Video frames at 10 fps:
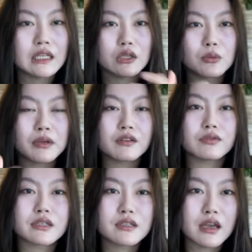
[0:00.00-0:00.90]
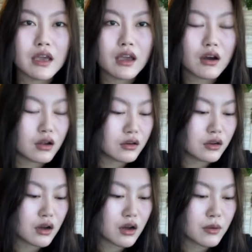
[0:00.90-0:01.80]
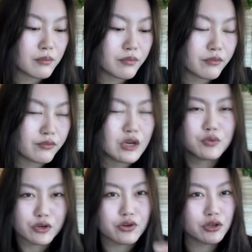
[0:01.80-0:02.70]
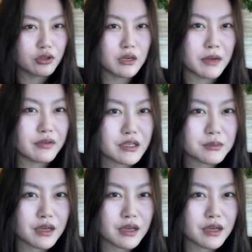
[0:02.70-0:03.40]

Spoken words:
bit of risk taking on when a recruiter looked at my resume.